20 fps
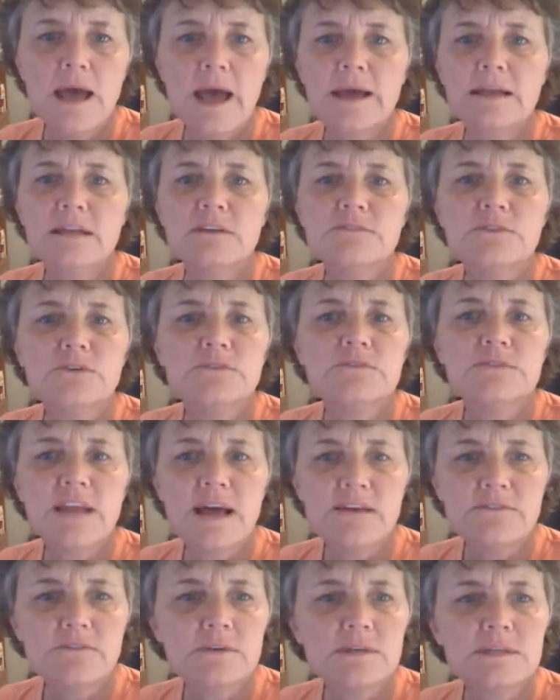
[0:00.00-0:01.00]
And if you've
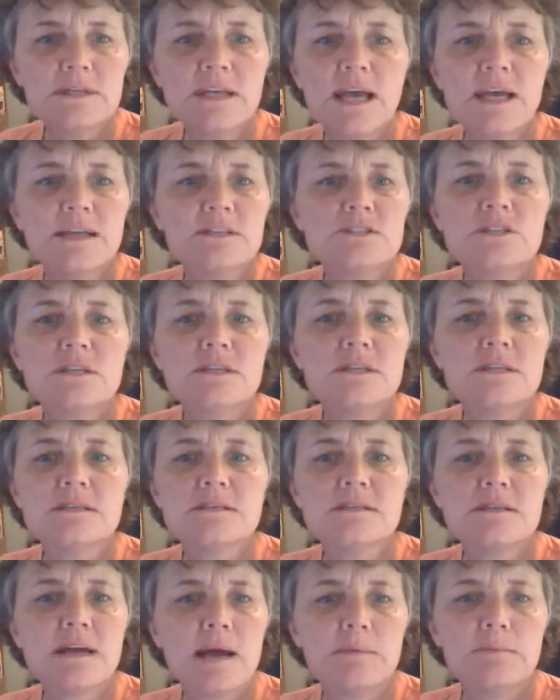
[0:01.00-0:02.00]
never engaged in
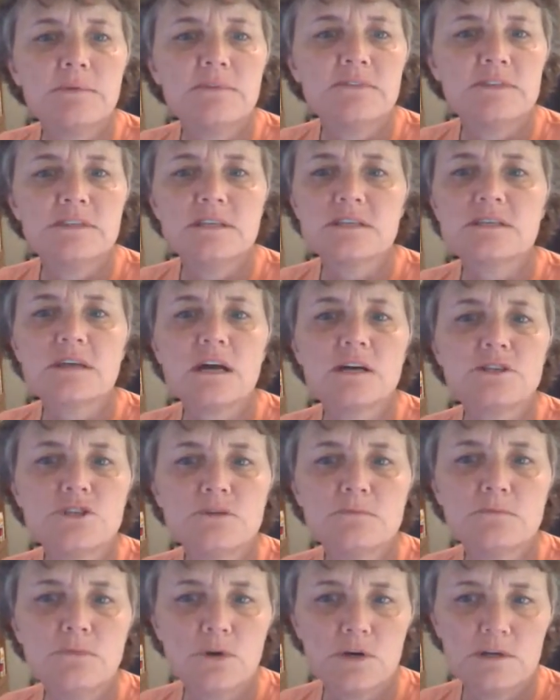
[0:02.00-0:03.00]
this type of a
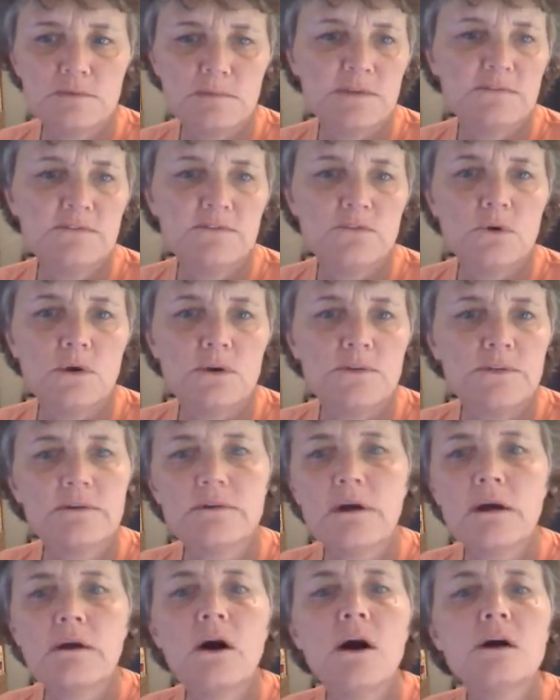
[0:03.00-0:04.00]
discussion board before,
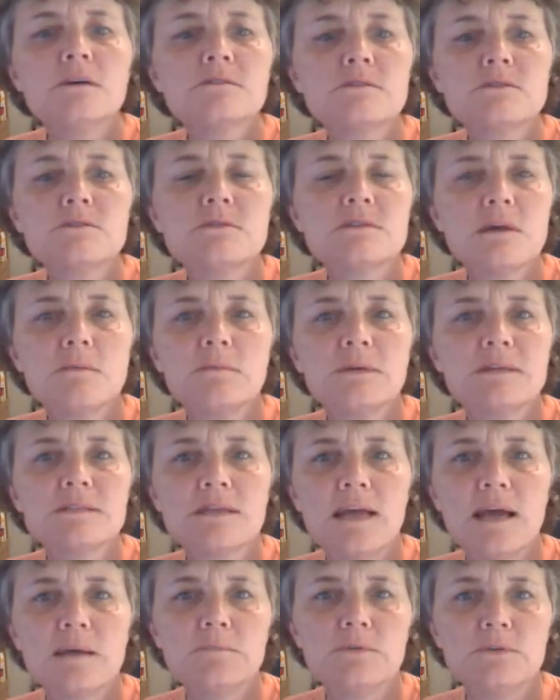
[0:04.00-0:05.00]
there are also some
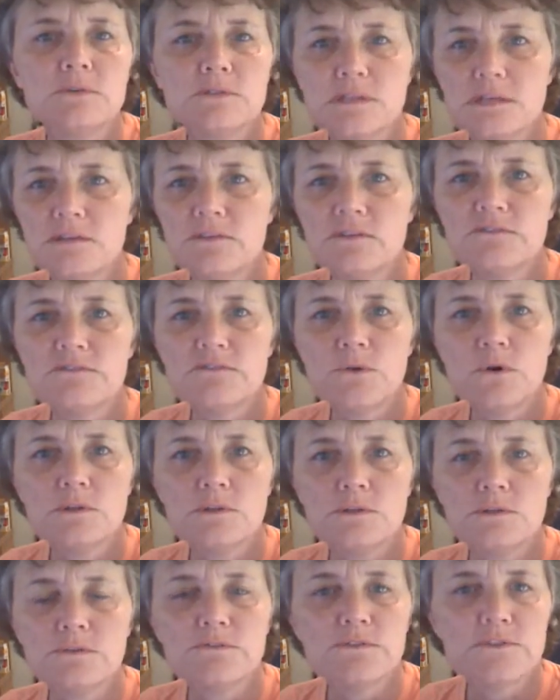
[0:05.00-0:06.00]
examples in the
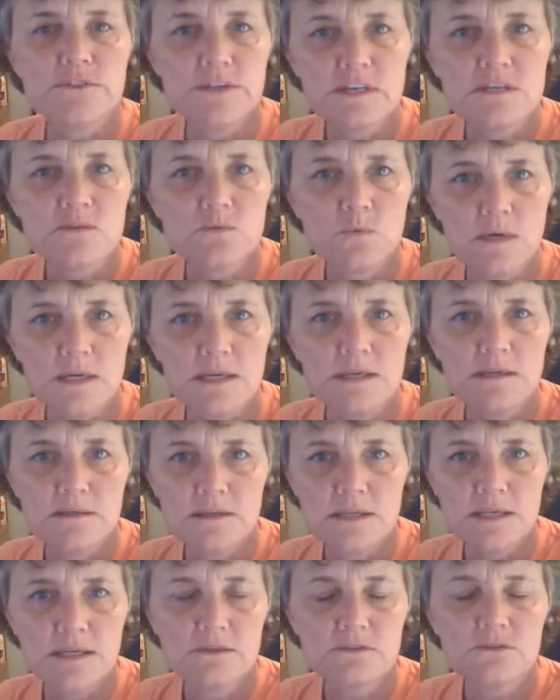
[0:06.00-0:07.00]
folder for this week,
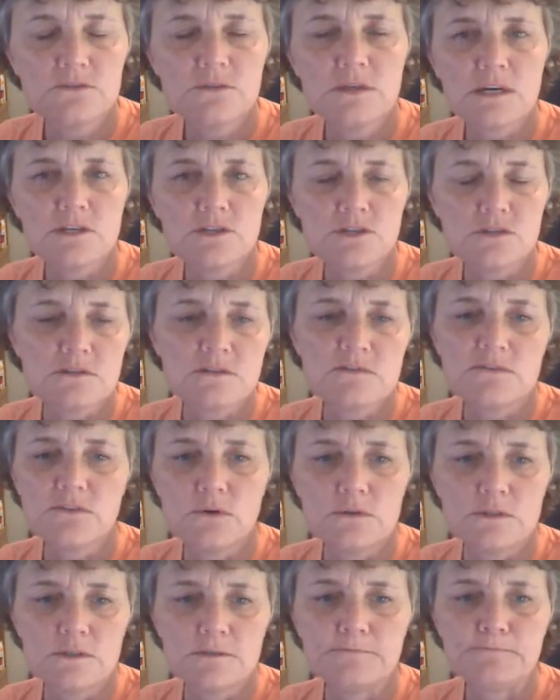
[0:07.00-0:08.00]
in the Introductions
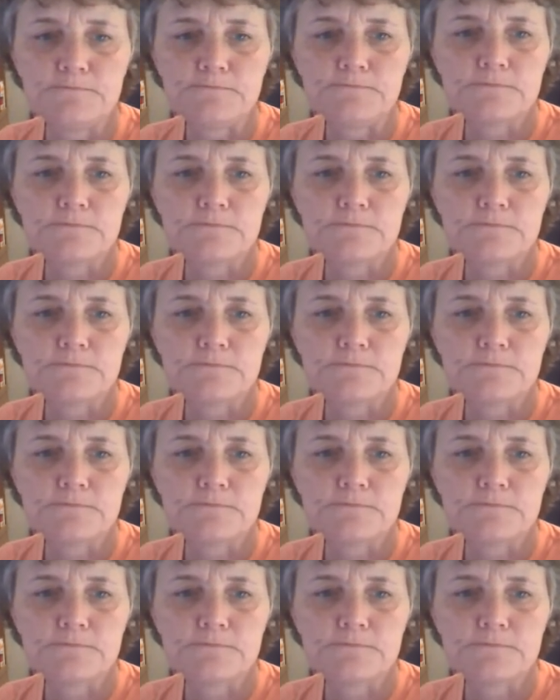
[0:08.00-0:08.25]
folder.